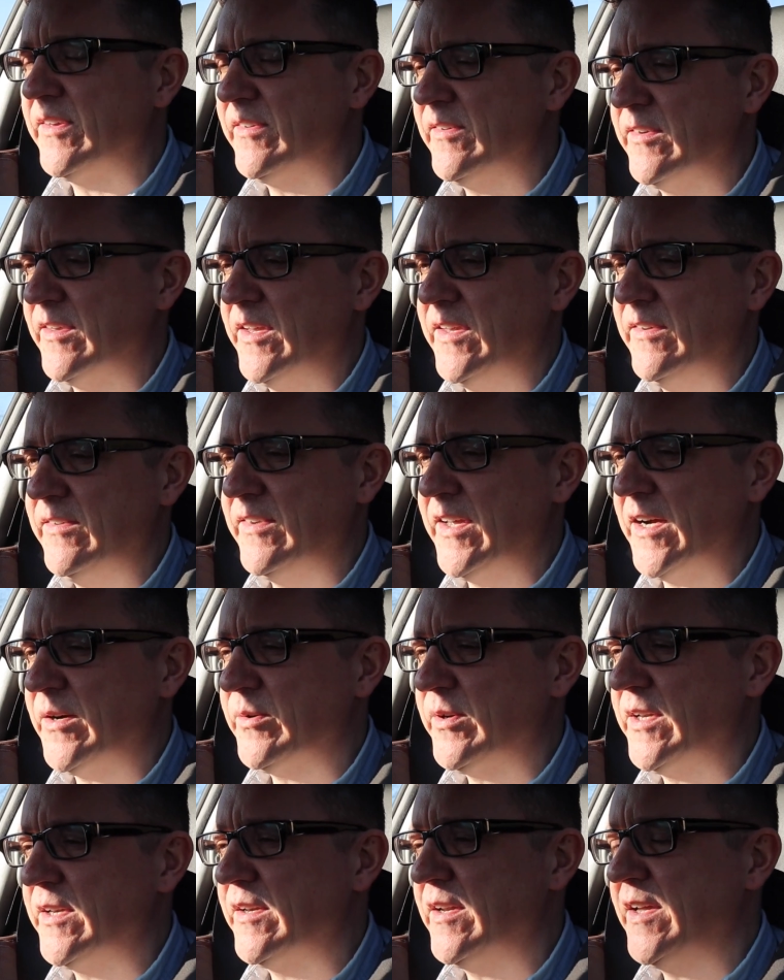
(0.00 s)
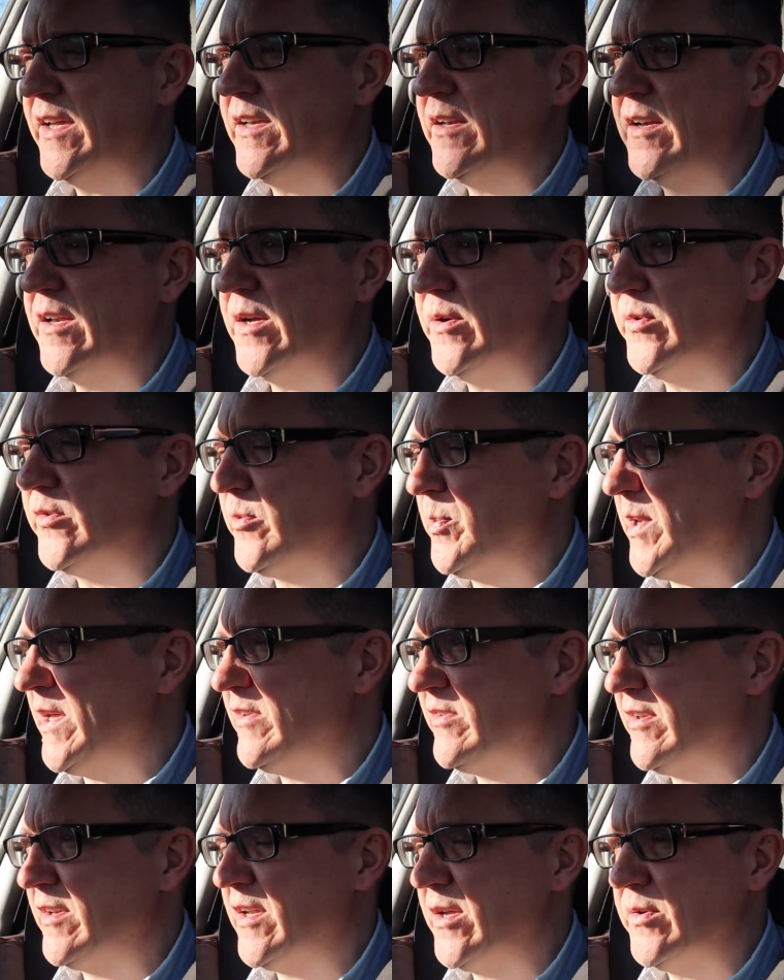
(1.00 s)
is down in low
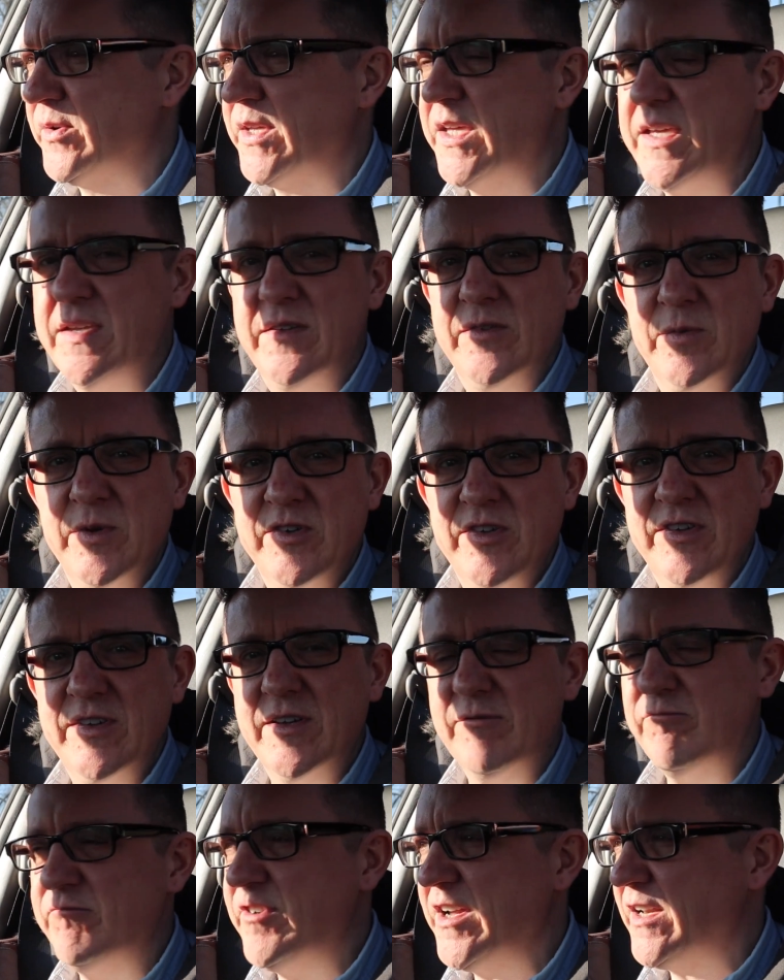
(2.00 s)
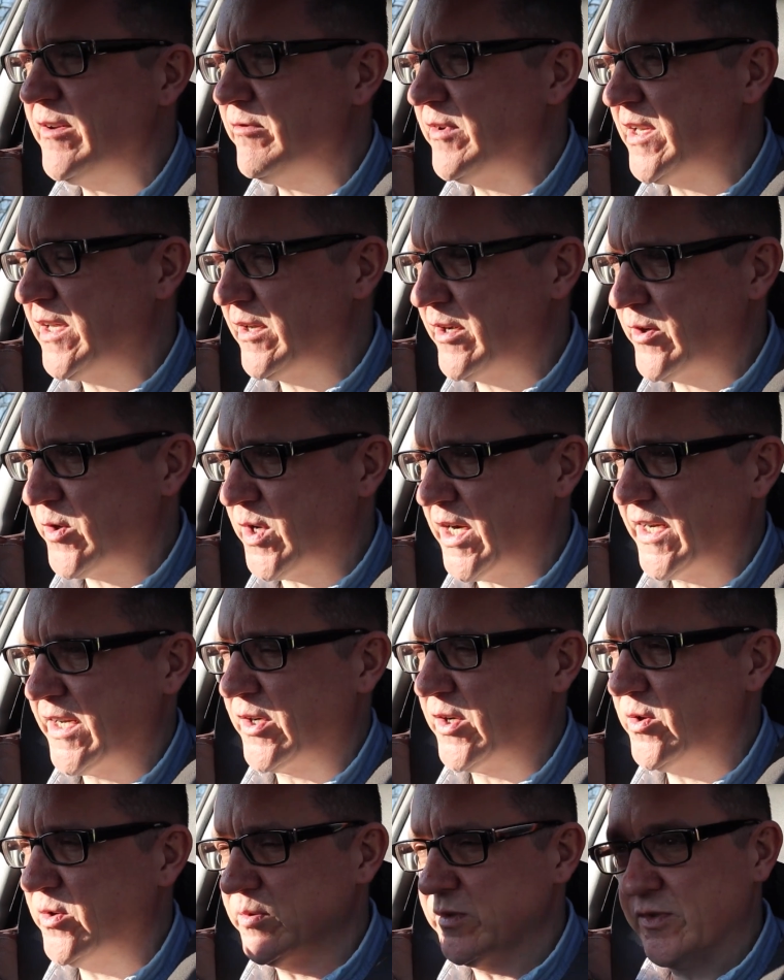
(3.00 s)
speeds and low gears, which is really, really kind
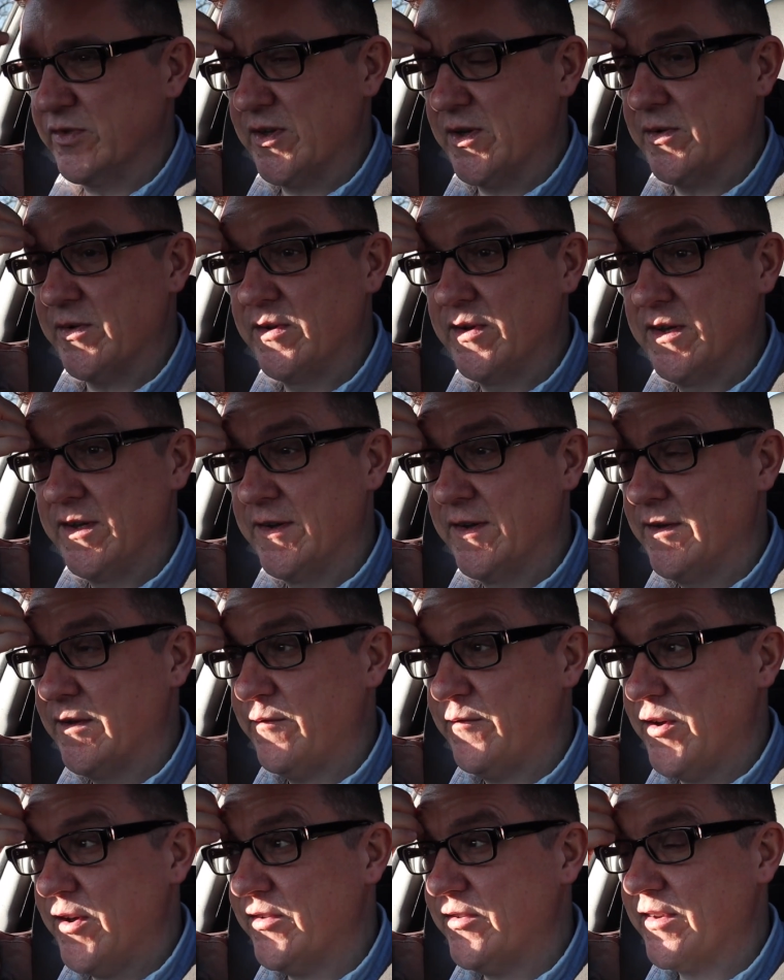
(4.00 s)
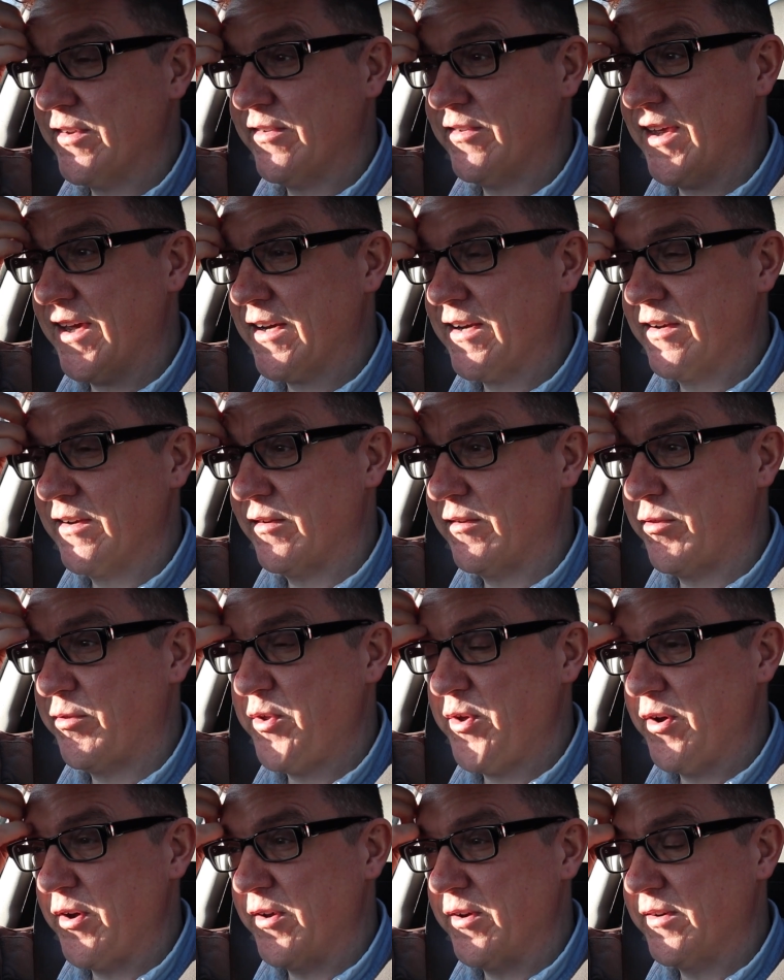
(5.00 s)
of cool. So first and second and
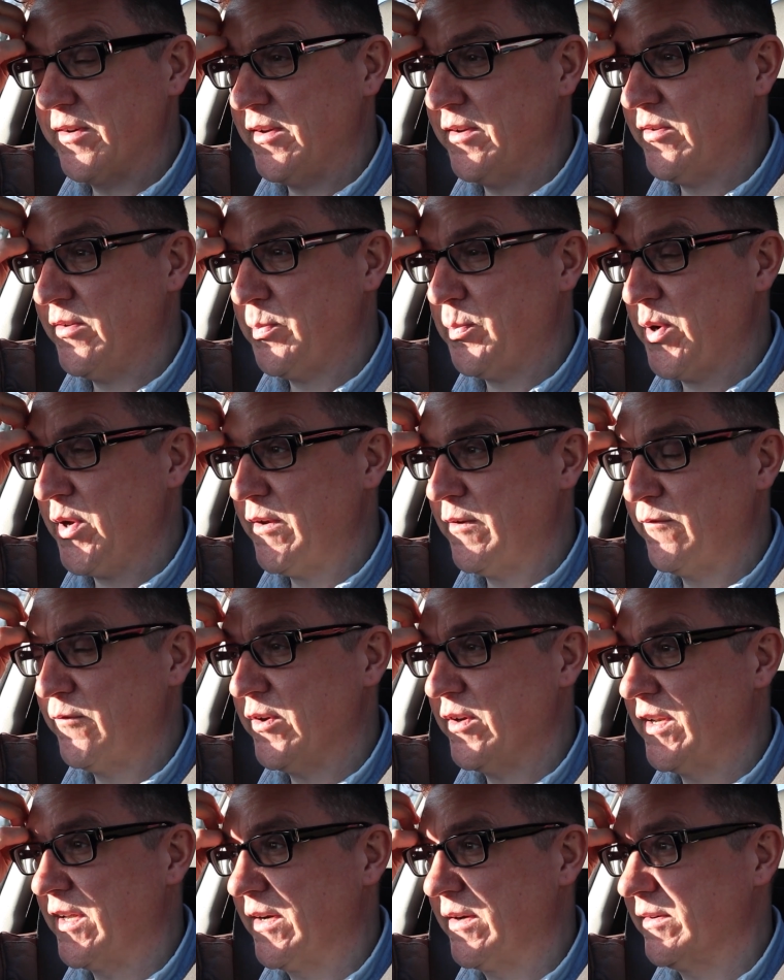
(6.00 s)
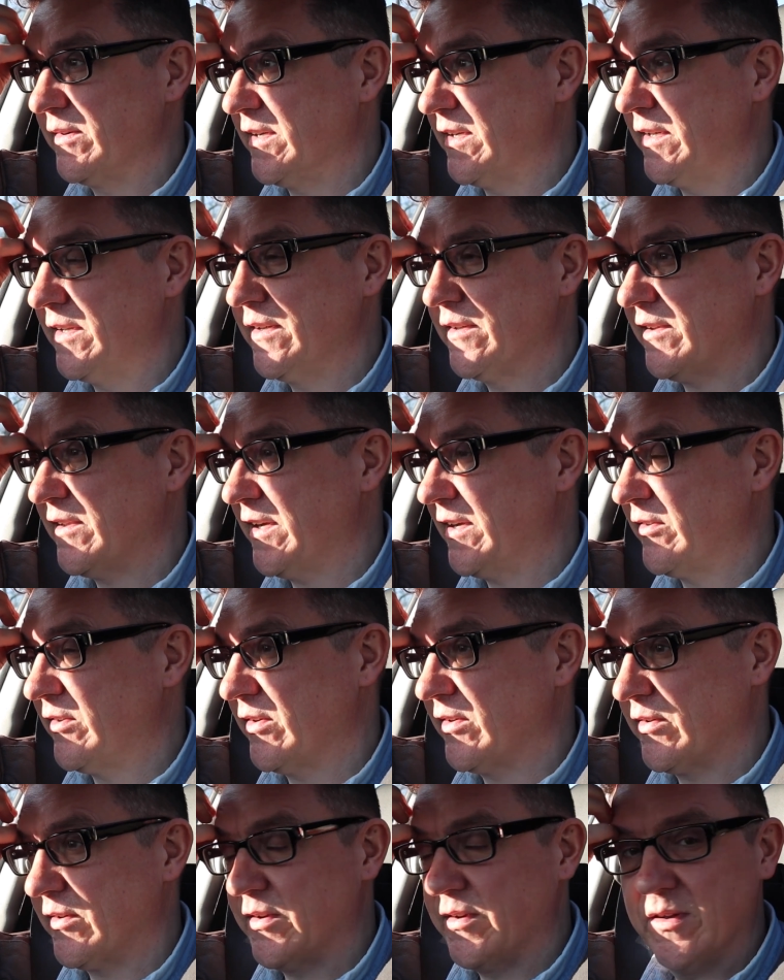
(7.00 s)
third, you just put your foot down and this thing
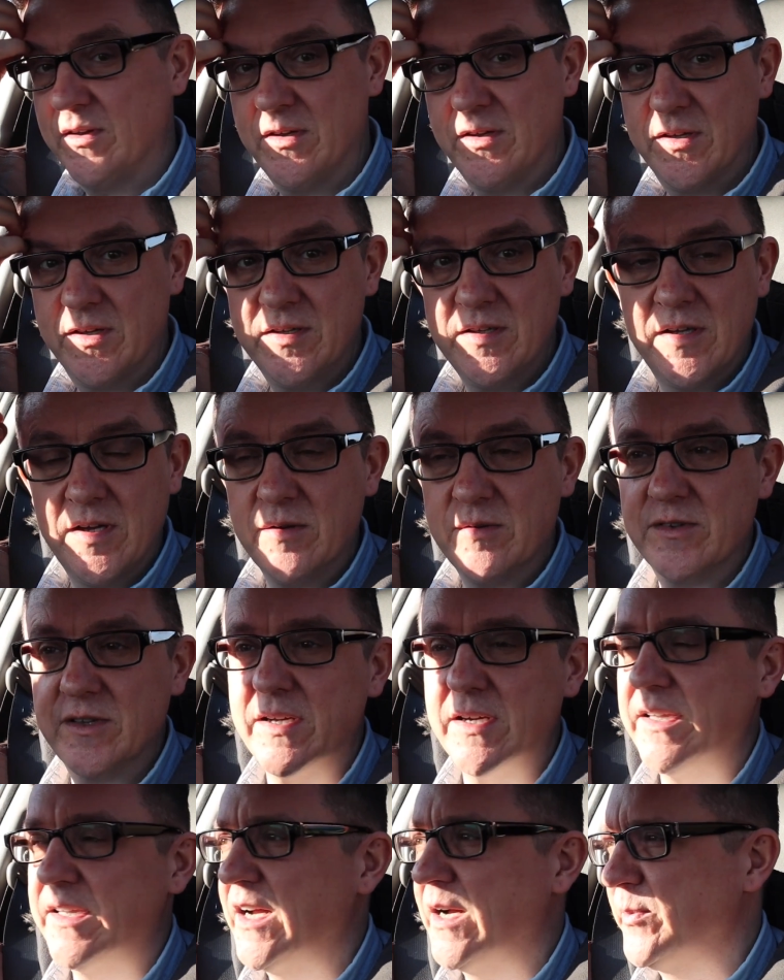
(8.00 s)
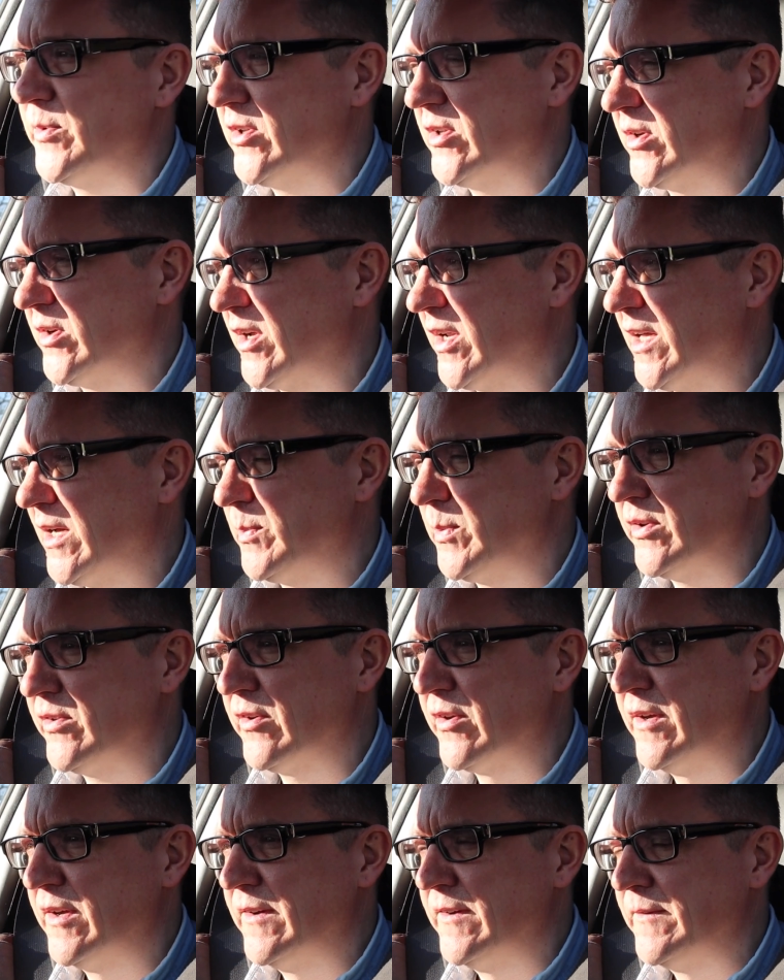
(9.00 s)
just goes like the absolute clappers.